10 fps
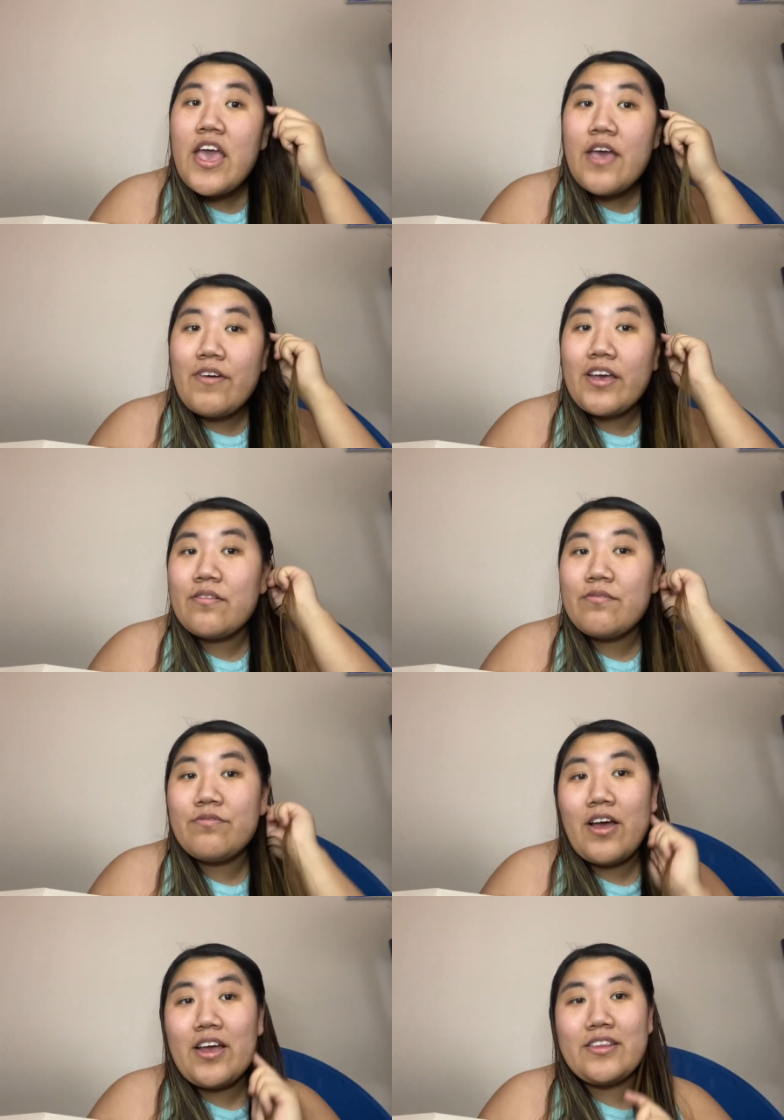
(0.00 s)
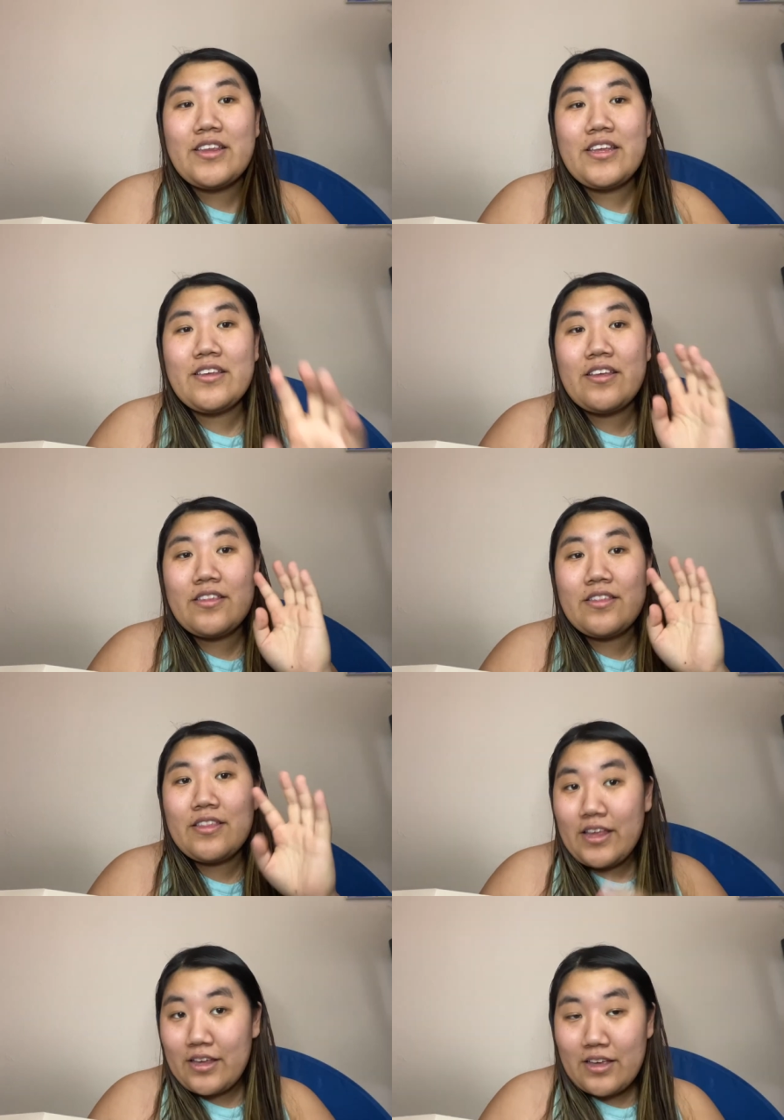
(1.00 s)
If I can find the
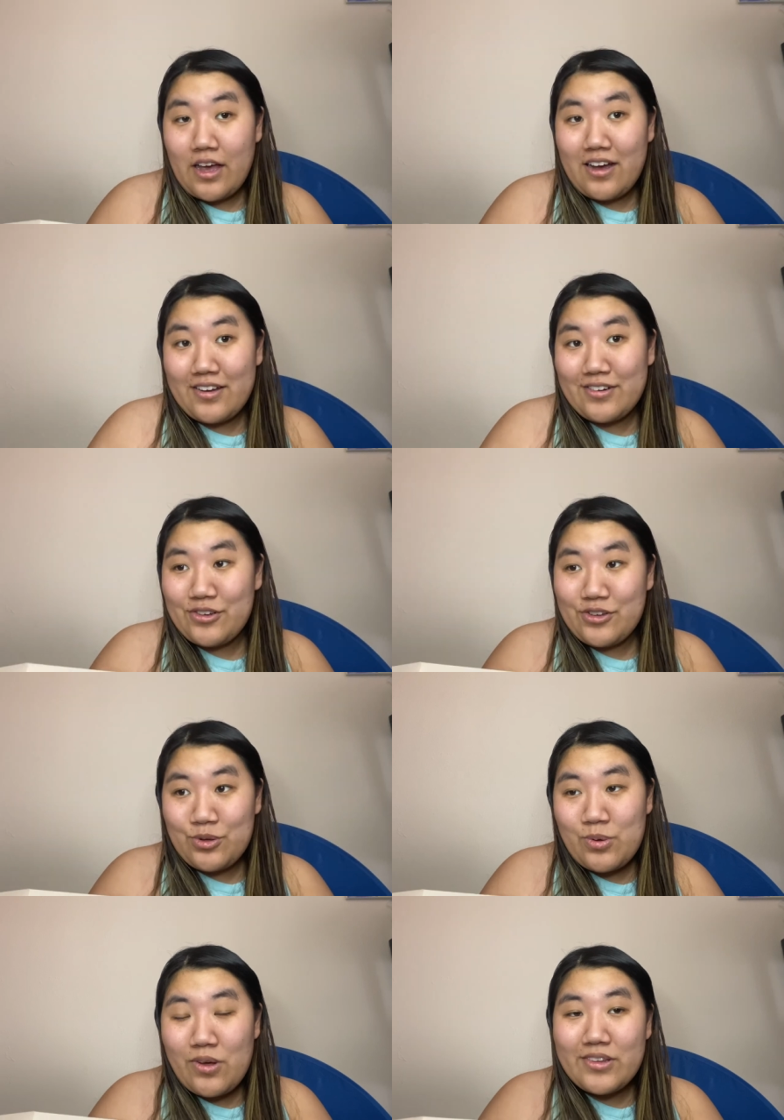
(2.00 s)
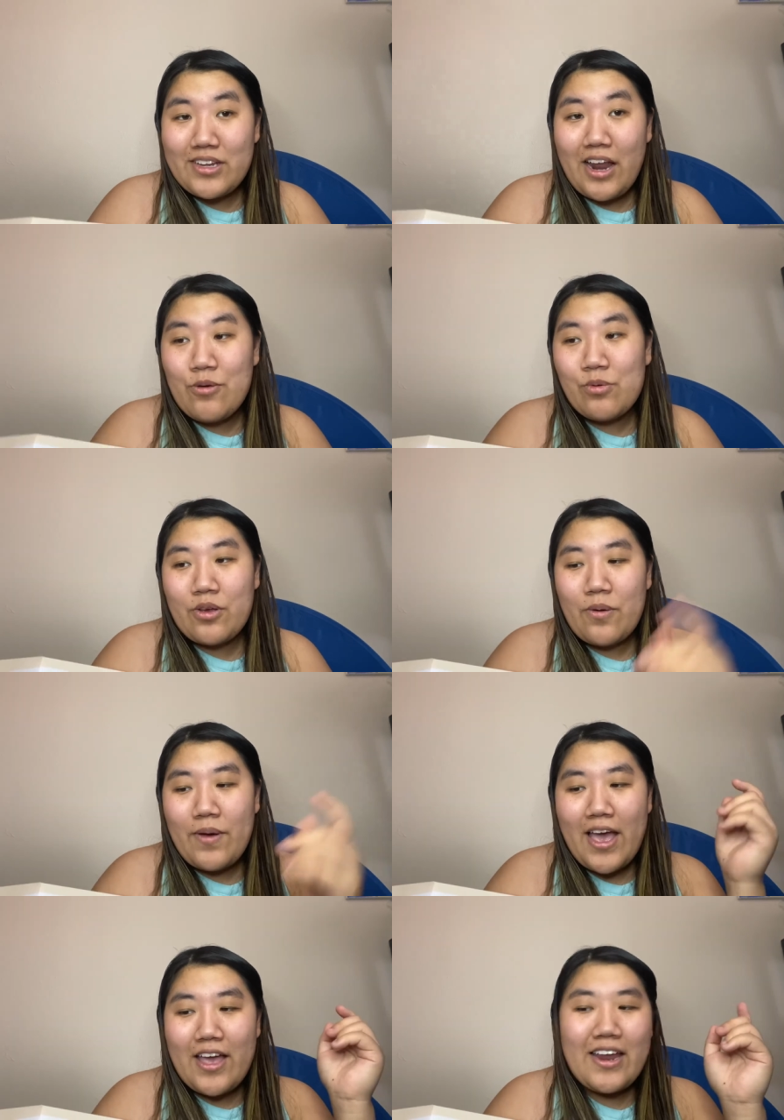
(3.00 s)
link on Google, then I will go
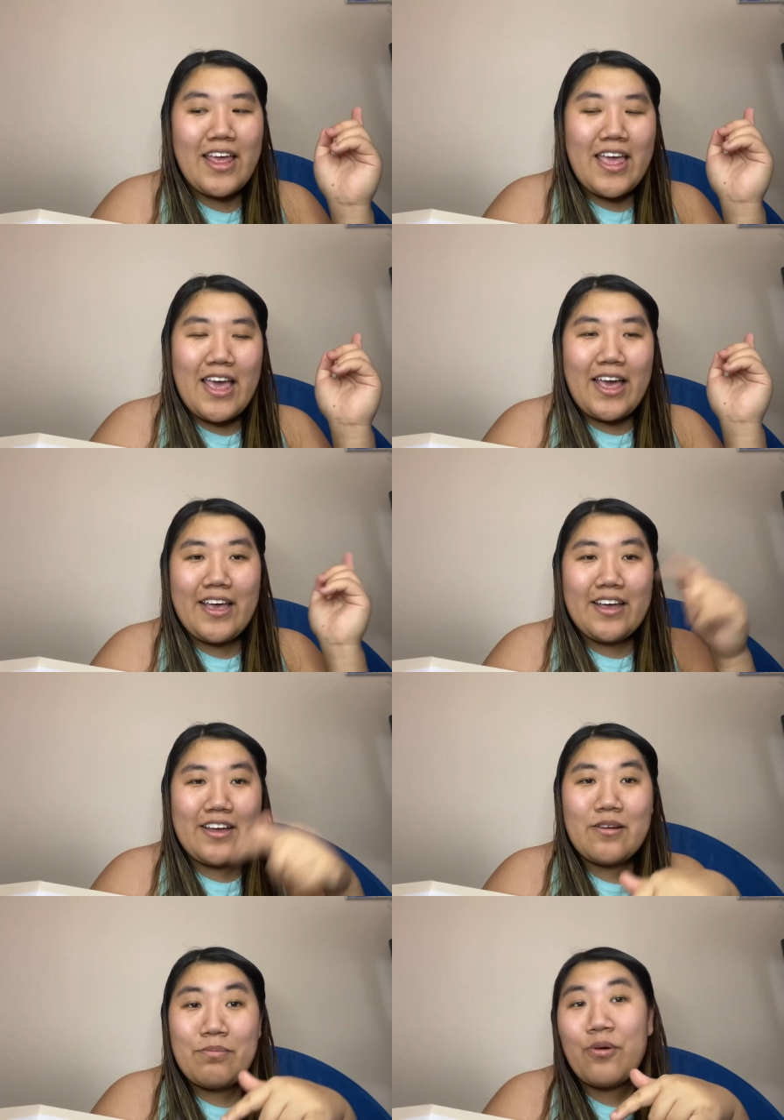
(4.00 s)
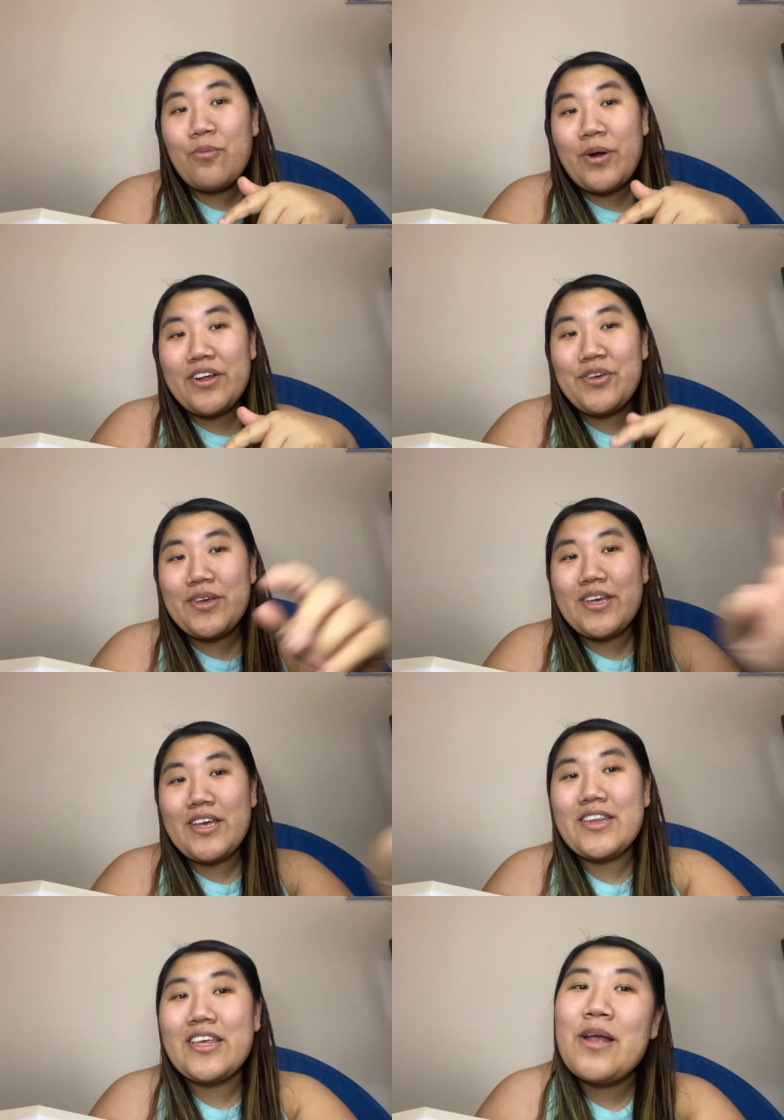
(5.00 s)
ahead and put where you can
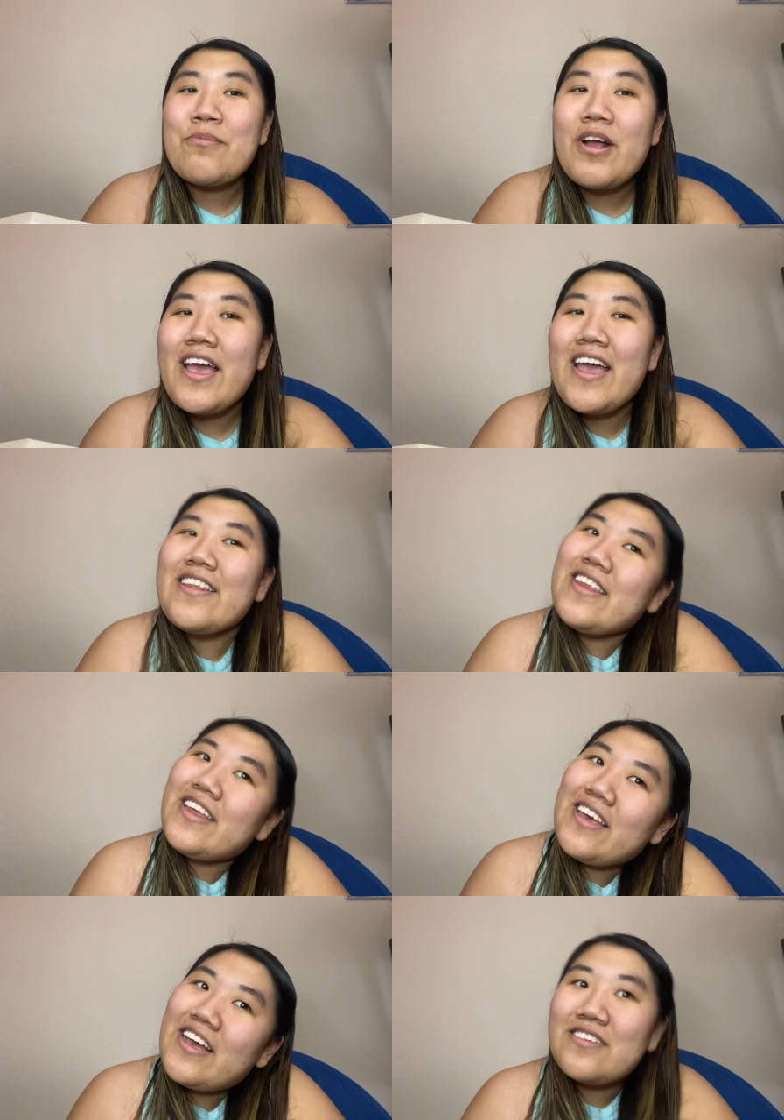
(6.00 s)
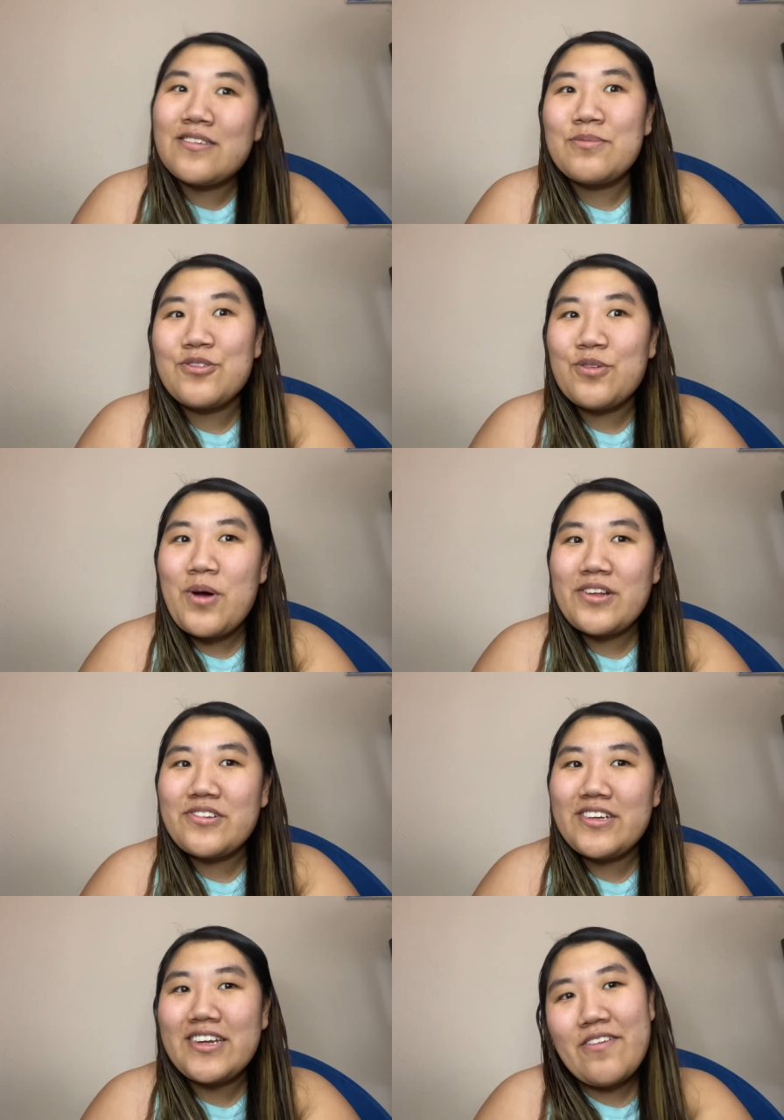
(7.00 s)
get the camera. And thank you guys so, so much for
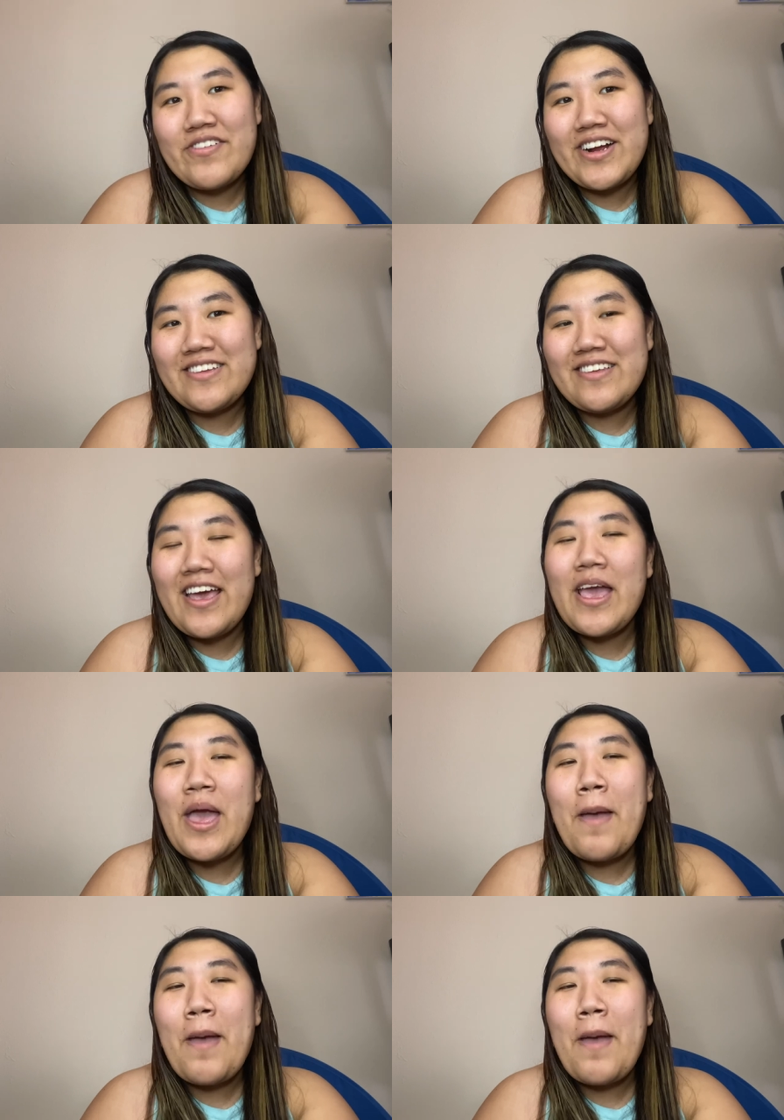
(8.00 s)
watching and have a great day.